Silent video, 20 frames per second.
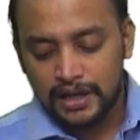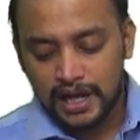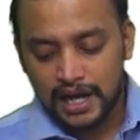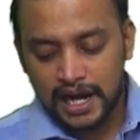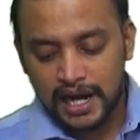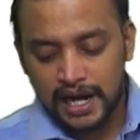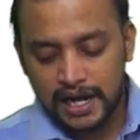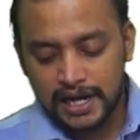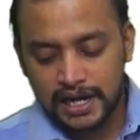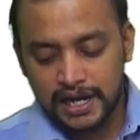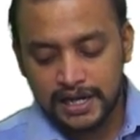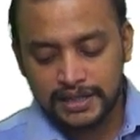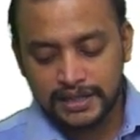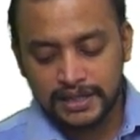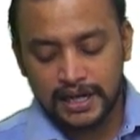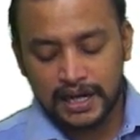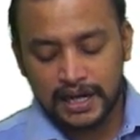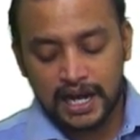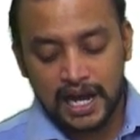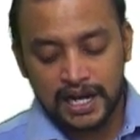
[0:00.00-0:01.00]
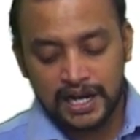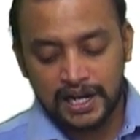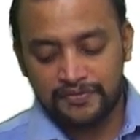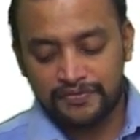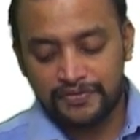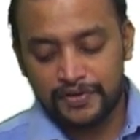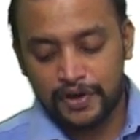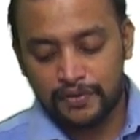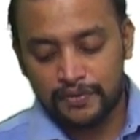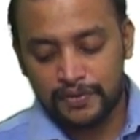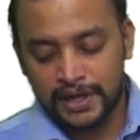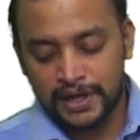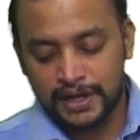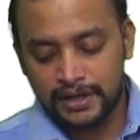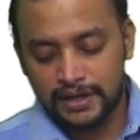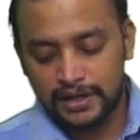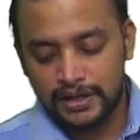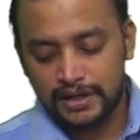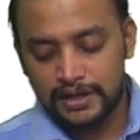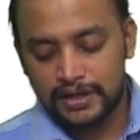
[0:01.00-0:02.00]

ITC carried forward.